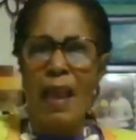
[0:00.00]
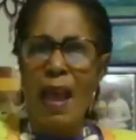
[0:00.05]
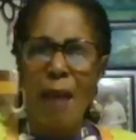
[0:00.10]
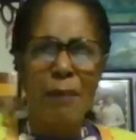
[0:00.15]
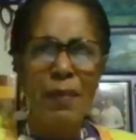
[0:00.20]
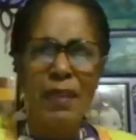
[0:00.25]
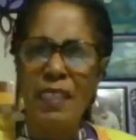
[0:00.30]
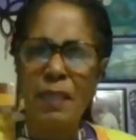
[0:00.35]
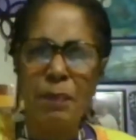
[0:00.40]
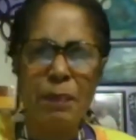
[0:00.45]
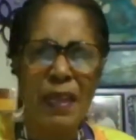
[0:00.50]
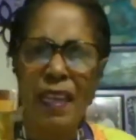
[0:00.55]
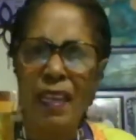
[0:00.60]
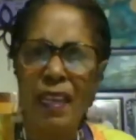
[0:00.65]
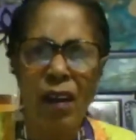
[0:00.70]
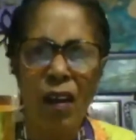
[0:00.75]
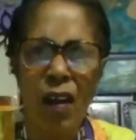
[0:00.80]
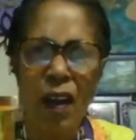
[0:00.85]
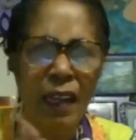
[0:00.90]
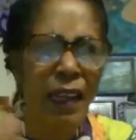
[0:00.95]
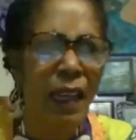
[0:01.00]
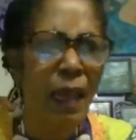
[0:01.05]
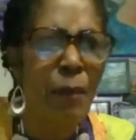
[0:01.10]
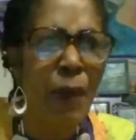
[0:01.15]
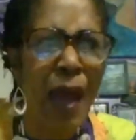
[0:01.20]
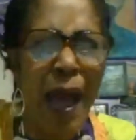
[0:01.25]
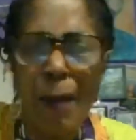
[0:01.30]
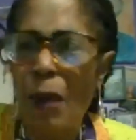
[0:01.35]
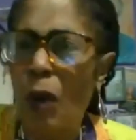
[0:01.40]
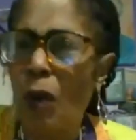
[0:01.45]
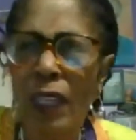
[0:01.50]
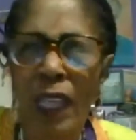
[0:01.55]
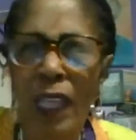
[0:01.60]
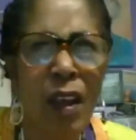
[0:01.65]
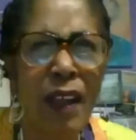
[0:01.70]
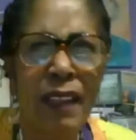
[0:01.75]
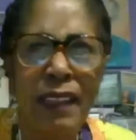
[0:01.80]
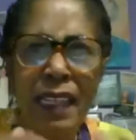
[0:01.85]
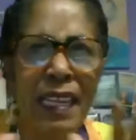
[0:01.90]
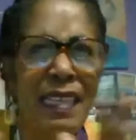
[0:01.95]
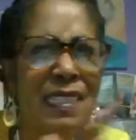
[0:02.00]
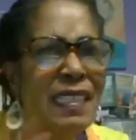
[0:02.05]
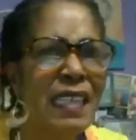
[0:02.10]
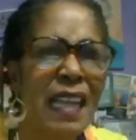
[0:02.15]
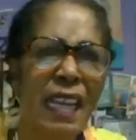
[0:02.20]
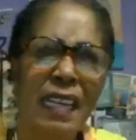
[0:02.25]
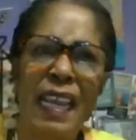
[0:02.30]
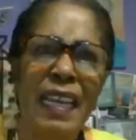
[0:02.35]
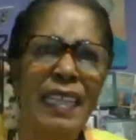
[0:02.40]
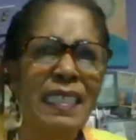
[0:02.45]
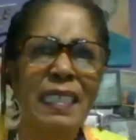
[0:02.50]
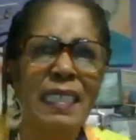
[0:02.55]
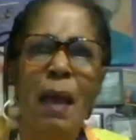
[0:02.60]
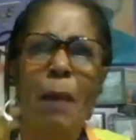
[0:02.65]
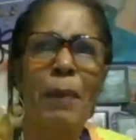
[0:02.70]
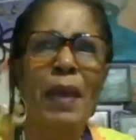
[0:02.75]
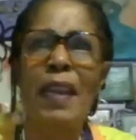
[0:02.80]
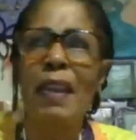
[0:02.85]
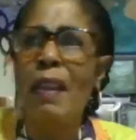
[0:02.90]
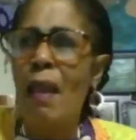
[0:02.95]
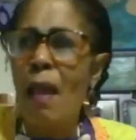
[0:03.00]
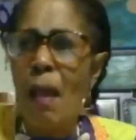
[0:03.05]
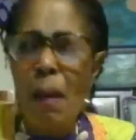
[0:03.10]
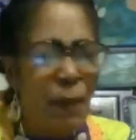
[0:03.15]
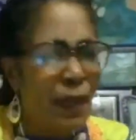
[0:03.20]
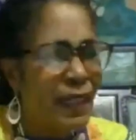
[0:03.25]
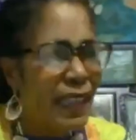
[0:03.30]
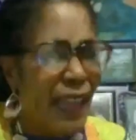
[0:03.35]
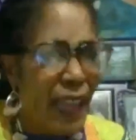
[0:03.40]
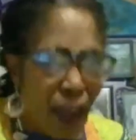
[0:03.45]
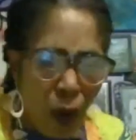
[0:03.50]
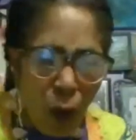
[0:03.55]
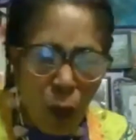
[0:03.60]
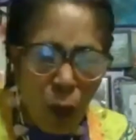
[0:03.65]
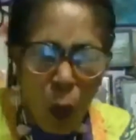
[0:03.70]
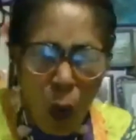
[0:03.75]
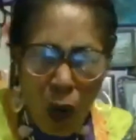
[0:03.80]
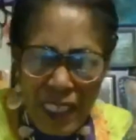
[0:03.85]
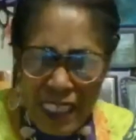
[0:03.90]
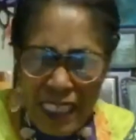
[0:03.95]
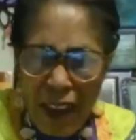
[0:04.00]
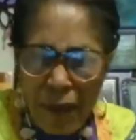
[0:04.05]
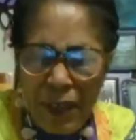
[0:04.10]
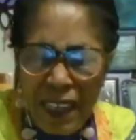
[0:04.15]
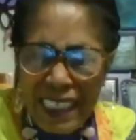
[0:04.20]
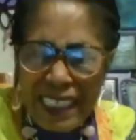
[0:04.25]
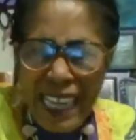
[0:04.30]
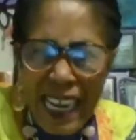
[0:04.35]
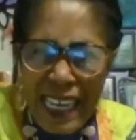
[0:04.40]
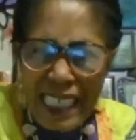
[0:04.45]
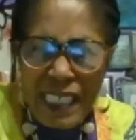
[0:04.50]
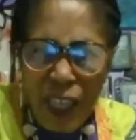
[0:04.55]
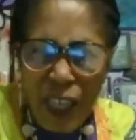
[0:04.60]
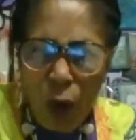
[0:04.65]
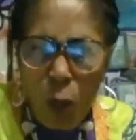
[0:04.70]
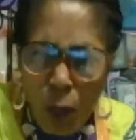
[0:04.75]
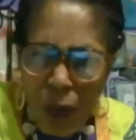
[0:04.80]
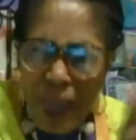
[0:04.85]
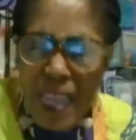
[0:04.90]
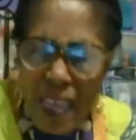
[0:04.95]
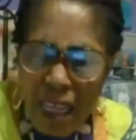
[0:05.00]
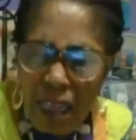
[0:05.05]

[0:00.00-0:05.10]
I've been speaking on them. I'm only on their Sunday summit, but they go on 7 days a week.